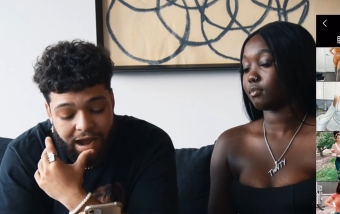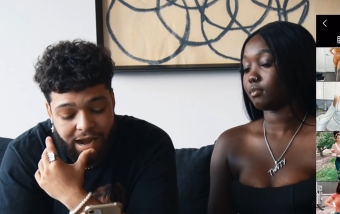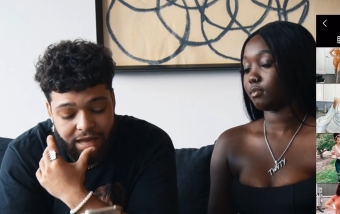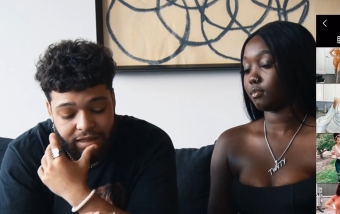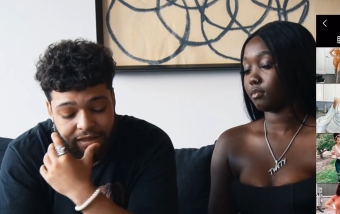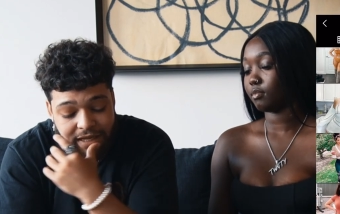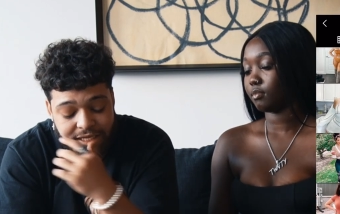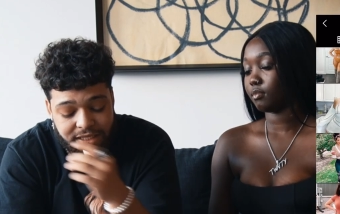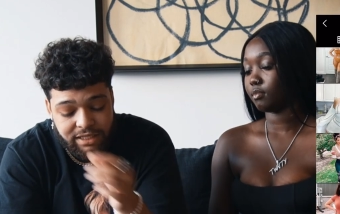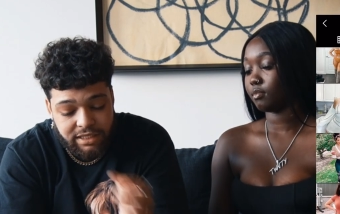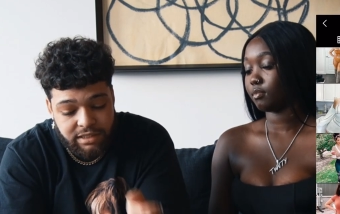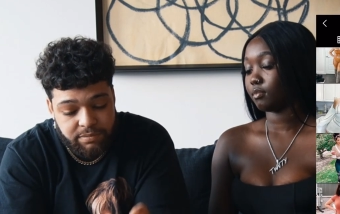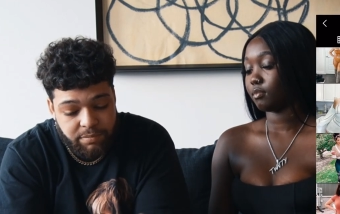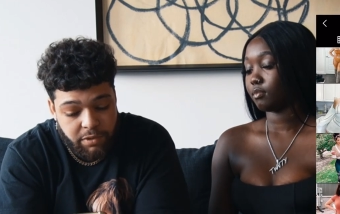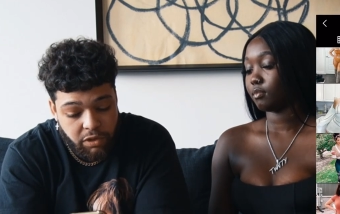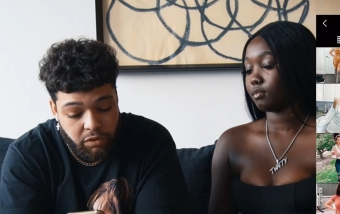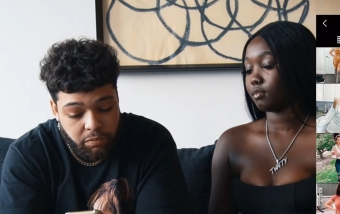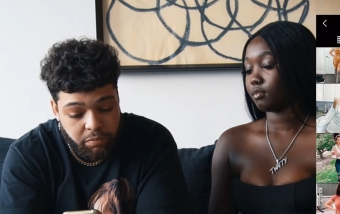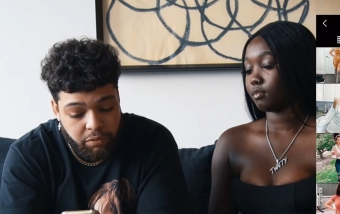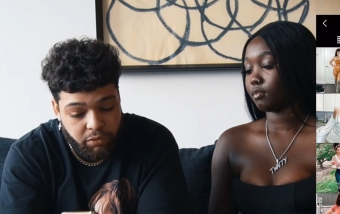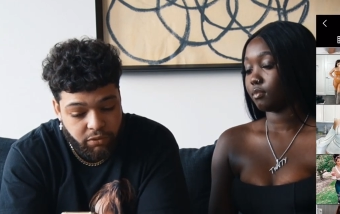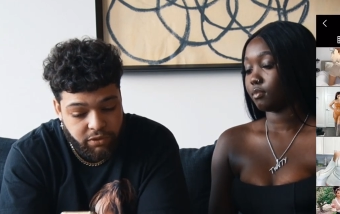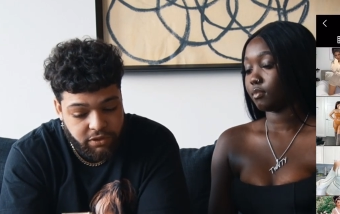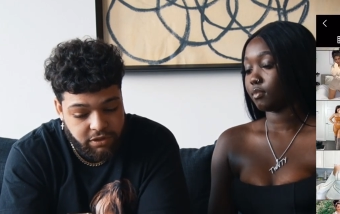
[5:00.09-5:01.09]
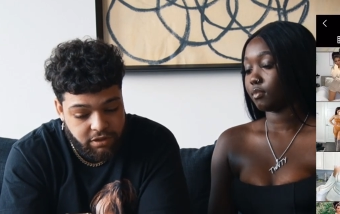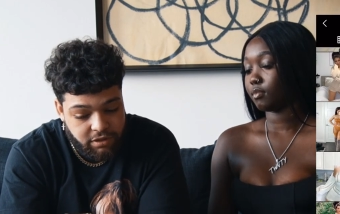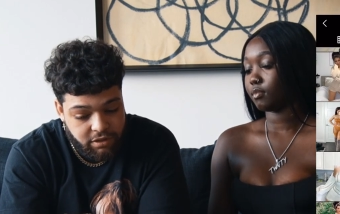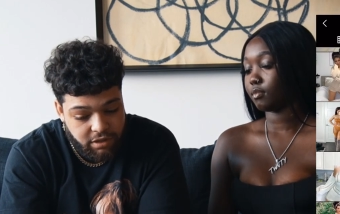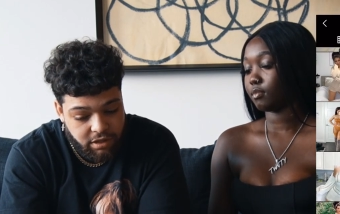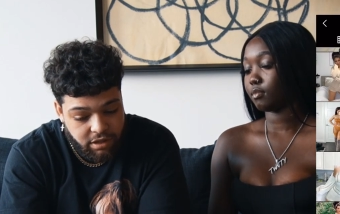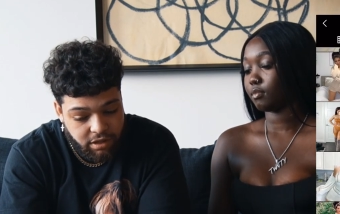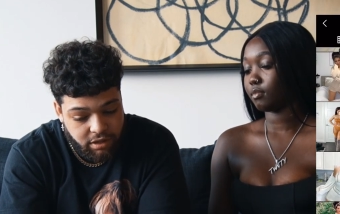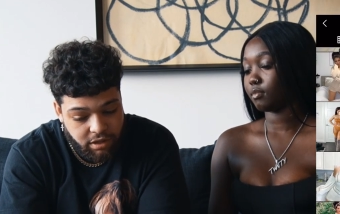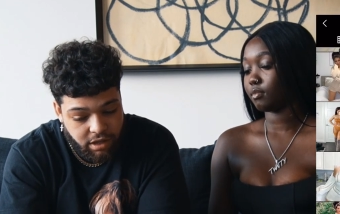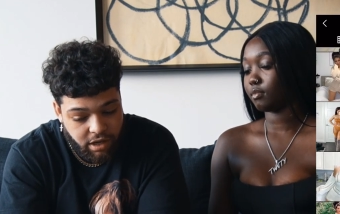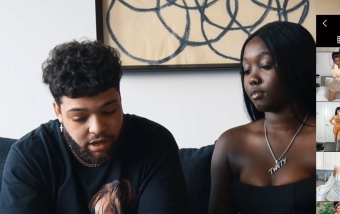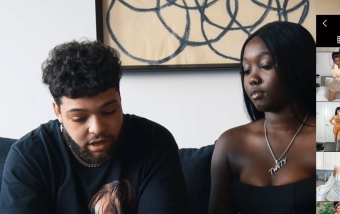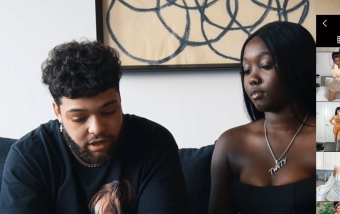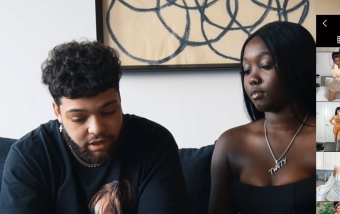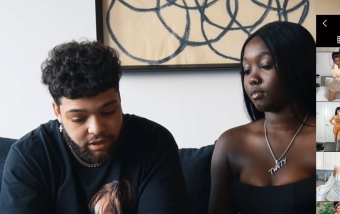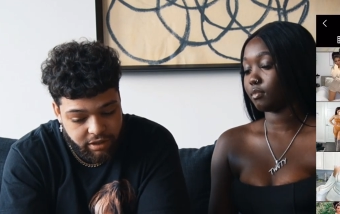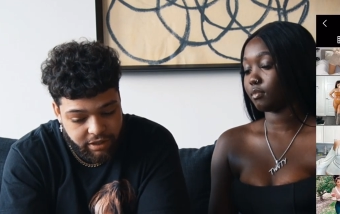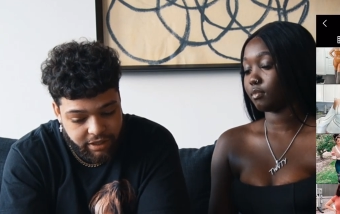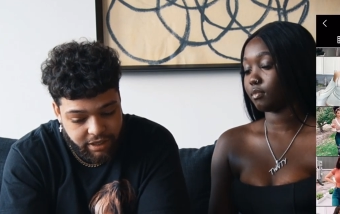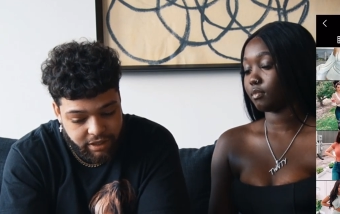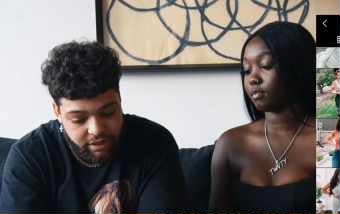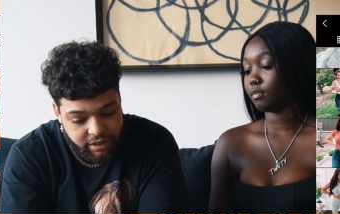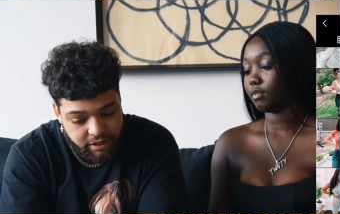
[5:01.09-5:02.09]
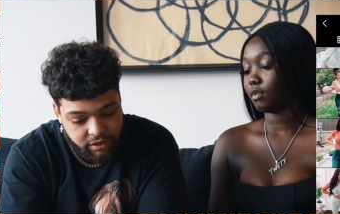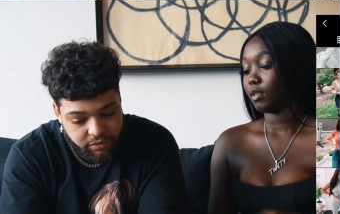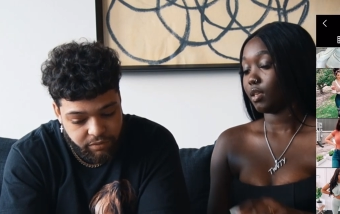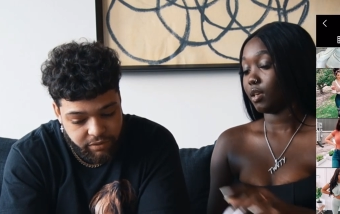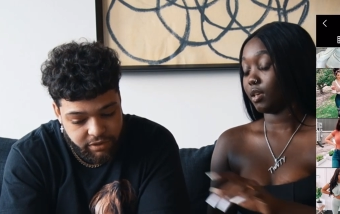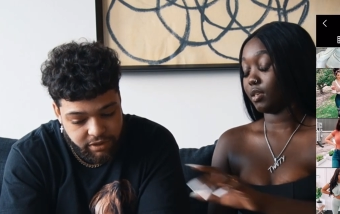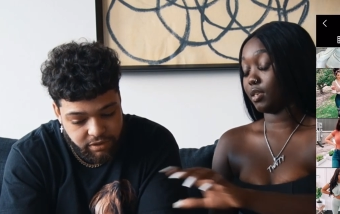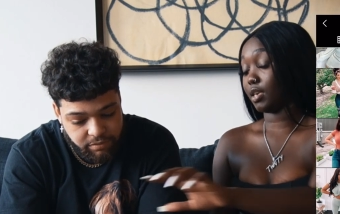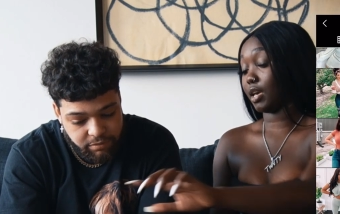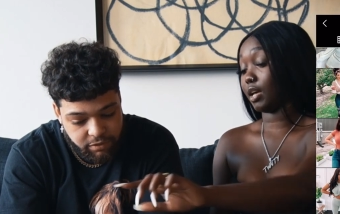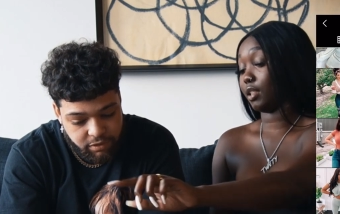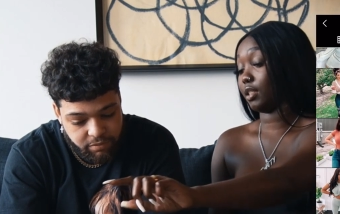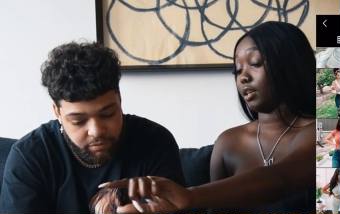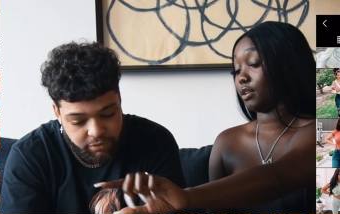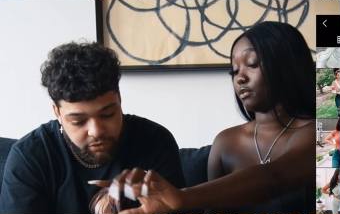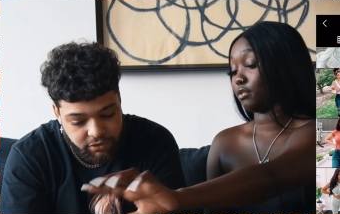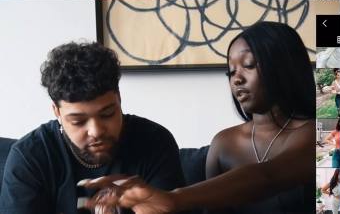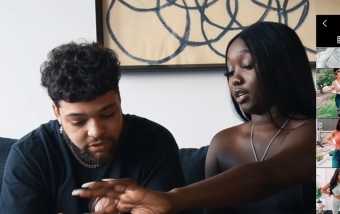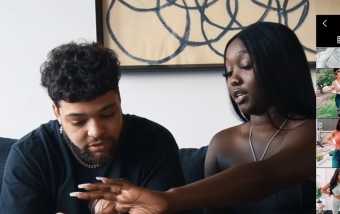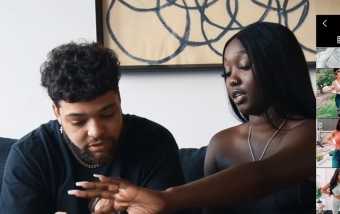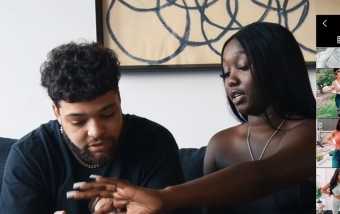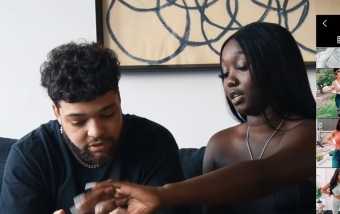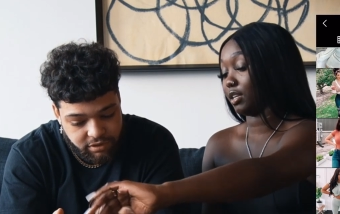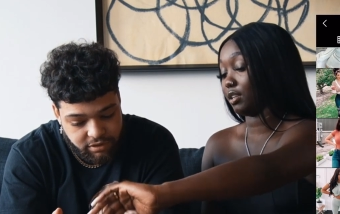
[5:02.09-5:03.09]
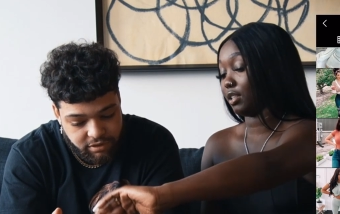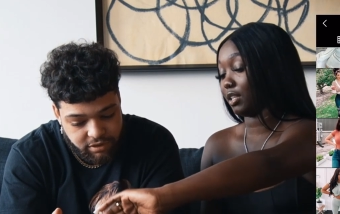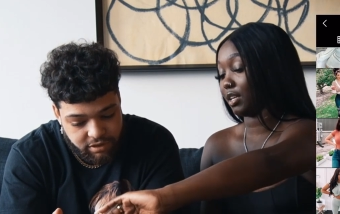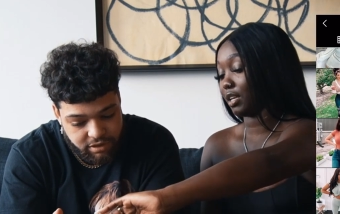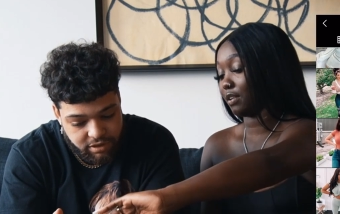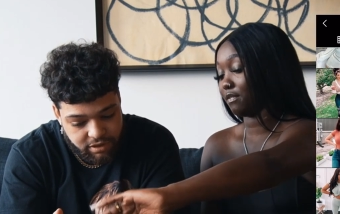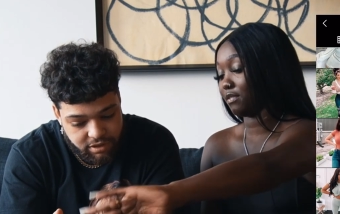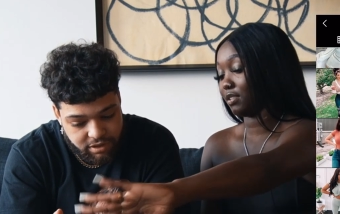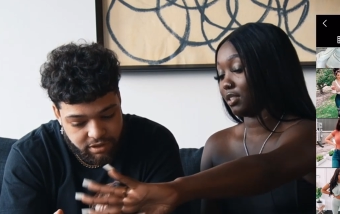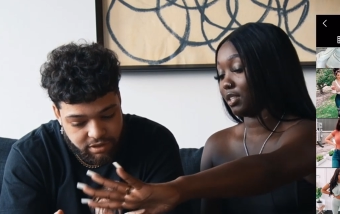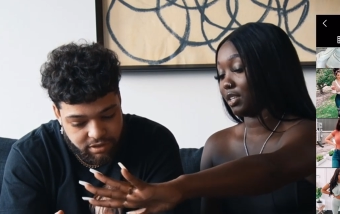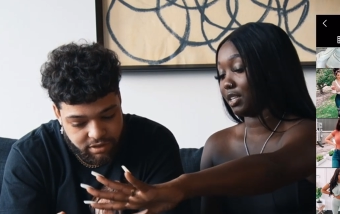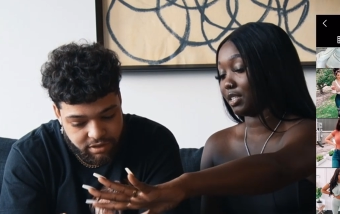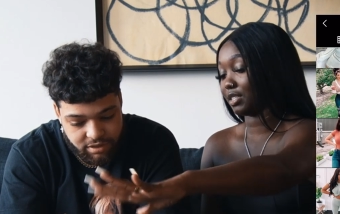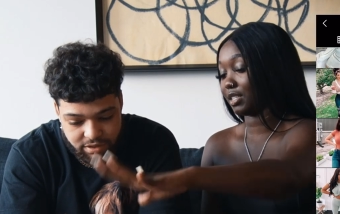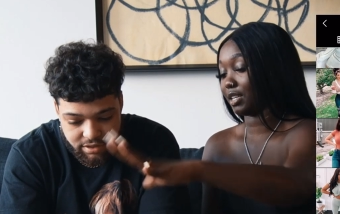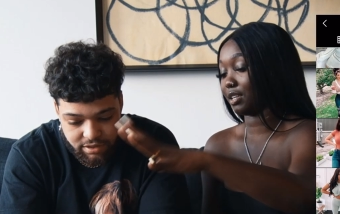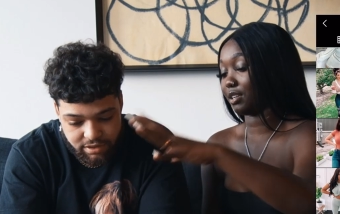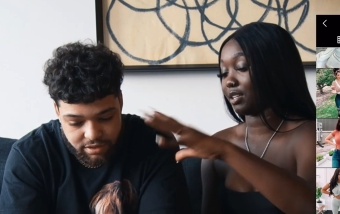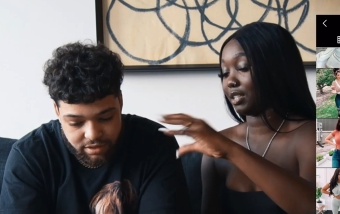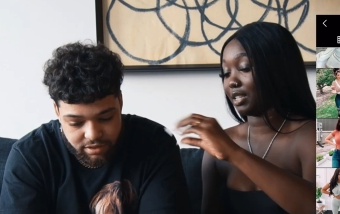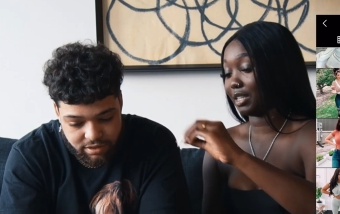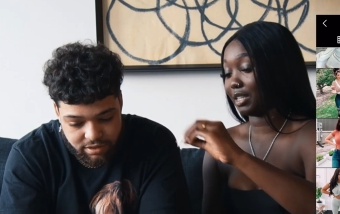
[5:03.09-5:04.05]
Speaker 1: I like this middle portion a lot. Like I like the way
Speaker 2: this. Yeah, like right here, looks. Like everything is like